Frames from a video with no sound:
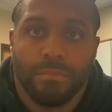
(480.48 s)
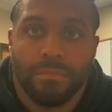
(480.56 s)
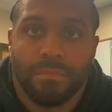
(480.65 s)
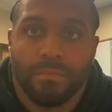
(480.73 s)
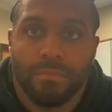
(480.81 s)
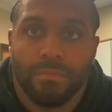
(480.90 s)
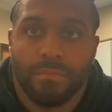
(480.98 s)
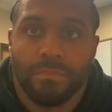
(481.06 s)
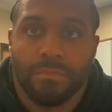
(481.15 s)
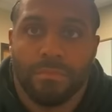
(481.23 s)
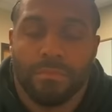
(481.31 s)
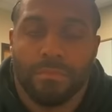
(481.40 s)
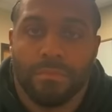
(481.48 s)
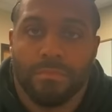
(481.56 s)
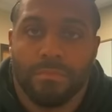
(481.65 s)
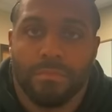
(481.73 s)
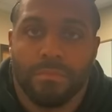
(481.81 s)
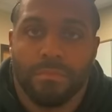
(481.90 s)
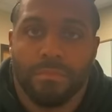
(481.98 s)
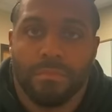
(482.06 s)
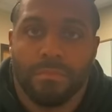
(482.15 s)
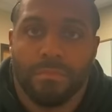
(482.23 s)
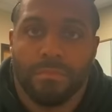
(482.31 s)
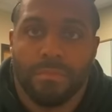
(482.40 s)

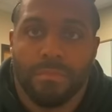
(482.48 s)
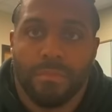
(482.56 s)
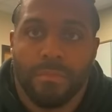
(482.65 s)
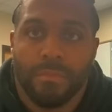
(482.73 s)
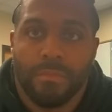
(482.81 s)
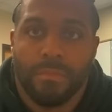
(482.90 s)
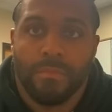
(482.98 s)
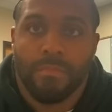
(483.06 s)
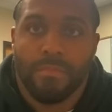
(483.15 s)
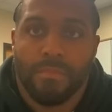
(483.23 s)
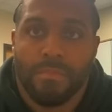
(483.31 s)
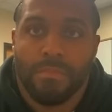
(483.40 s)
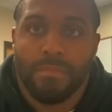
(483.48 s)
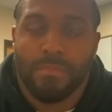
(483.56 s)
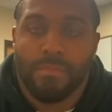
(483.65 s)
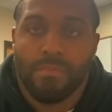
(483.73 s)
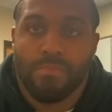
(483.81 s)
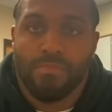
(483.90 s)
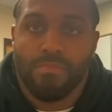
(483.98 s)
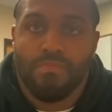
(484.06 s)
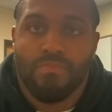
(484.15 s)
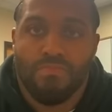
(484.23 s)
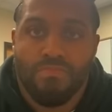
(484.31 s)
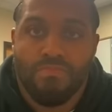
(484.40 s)

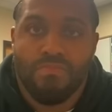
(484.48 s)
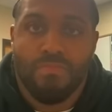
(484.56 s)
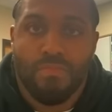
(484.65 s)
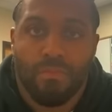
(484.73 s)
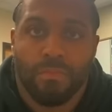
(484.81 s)
No words are spoken by the person on screen.